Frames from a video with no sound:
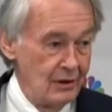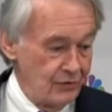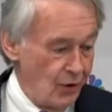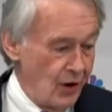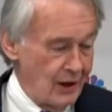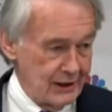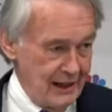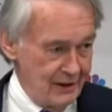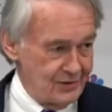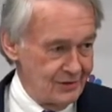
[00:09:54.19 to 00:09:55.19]
for
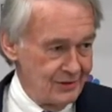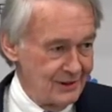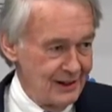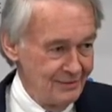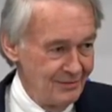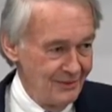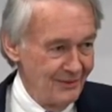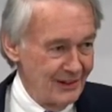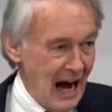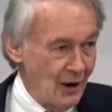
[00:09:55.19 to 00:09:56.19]
kids. Okay,
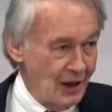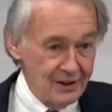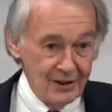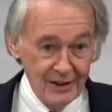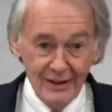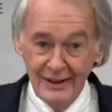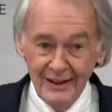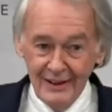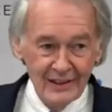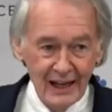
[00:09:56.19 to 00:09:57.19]
without it,
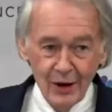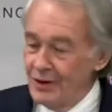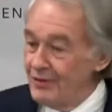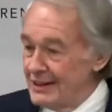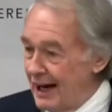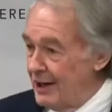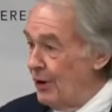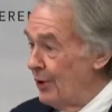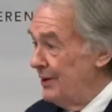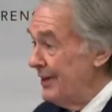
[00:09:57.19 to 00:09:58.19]
they
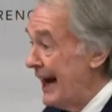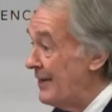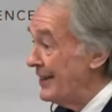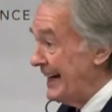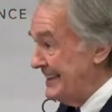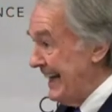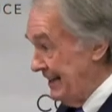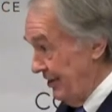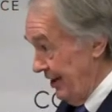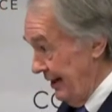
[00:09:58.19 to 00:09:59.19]
don't even have an
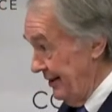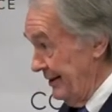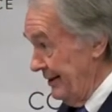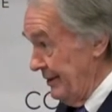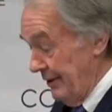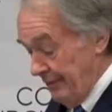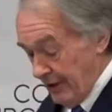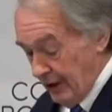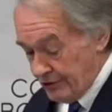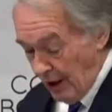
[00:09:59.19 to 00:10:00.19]
identity.
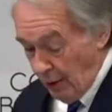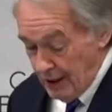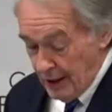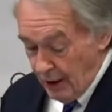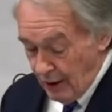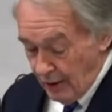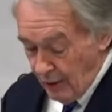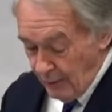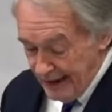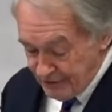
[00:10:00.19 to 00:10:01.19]
So
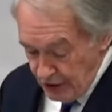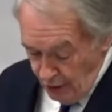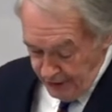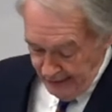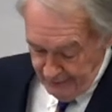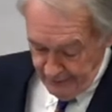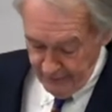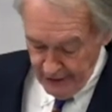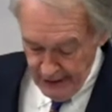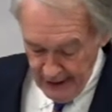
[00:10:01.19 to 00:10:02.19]
We have to know that.
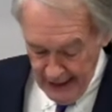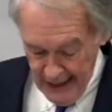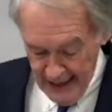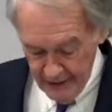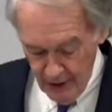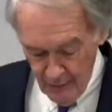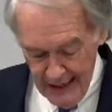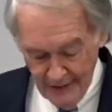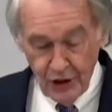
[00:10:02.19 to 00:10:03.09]
And we have to